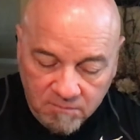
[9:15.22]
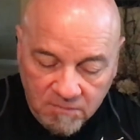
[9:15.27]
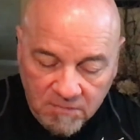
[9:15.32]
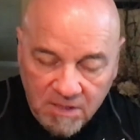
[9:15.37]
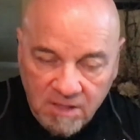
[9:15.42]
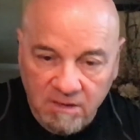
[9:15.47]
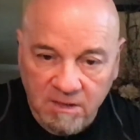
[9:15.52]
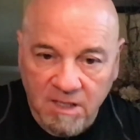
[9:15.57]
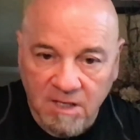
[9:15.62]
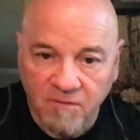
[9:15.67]
A
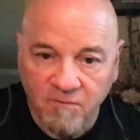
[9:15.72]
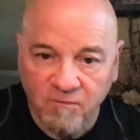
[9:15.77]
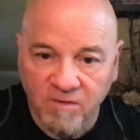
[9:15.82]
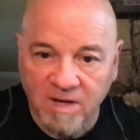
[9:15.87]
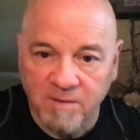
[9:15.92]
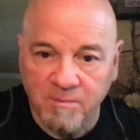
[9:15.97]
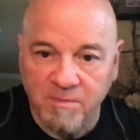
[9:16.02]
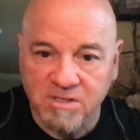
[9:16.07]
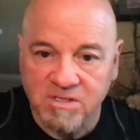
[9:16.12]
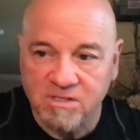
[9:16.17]
lot of
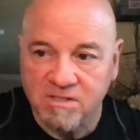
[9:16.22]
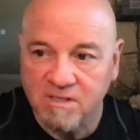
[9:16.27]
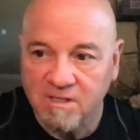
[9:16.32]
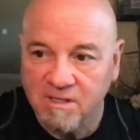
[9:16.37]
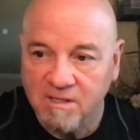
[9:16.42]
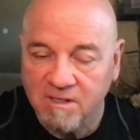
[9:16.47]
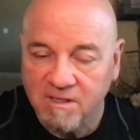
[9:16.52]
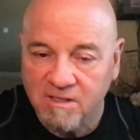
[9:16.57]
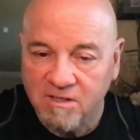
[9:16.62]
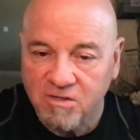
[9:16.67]
famous
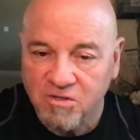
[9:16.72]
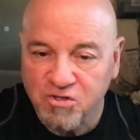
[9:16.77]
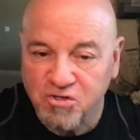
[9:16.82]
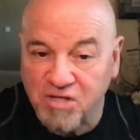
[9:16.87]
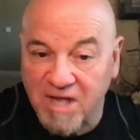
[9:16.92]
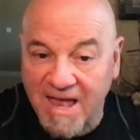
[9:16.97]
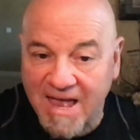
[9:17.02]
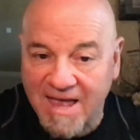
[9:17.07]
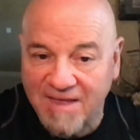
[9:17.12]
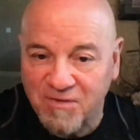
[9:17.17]

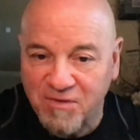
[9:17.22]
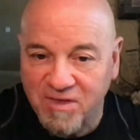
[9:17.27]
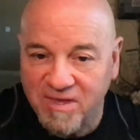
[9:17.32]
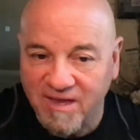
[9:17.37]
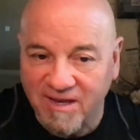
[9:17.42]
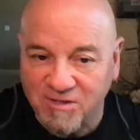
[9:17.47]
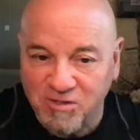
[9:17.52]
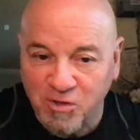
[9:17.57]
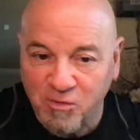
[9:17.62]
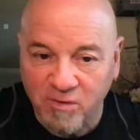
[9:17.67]
sad
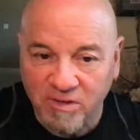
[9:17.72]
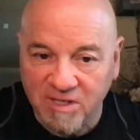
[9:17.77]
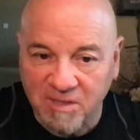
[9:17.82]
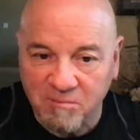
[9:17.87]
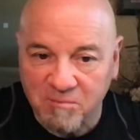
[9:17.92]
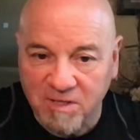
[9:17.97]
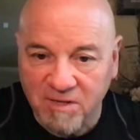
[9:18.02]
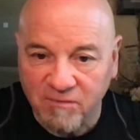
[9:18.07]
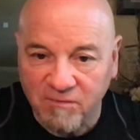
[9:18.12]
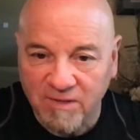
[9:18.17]
things are written in
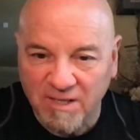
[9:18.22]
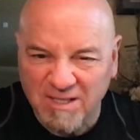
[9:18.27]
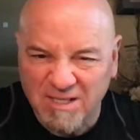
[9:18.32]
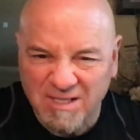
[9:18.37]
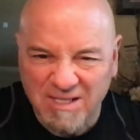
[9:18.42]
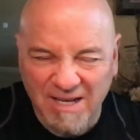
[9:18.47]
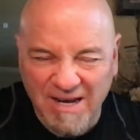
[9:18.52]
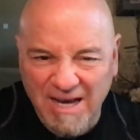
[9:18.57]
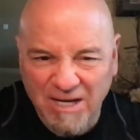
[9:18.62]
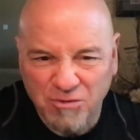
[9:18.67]
B flat. It's just
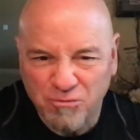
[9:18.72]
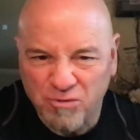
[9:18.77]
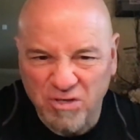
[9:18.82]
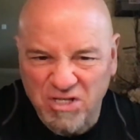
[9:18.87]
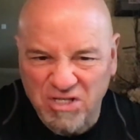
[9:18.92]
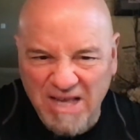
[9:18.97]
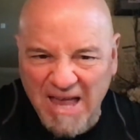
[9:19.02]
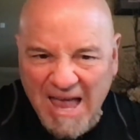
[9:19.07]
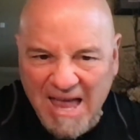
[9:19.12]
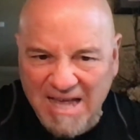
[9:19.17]
an extra
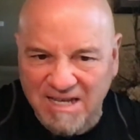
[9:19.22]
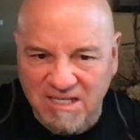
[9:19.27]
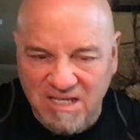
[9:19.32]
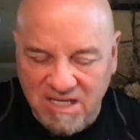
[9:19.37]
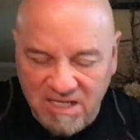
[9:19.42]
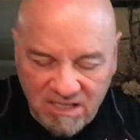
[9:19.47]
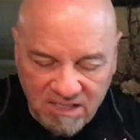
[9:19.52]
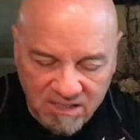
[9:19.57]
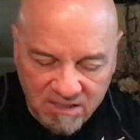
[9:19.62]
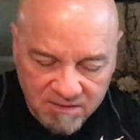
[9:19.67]
sad
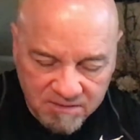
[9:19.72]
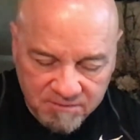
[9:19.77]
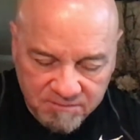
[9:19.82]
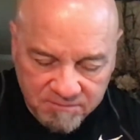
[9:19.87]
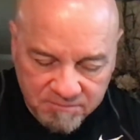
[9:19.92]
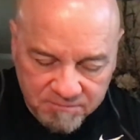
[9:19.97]
key. But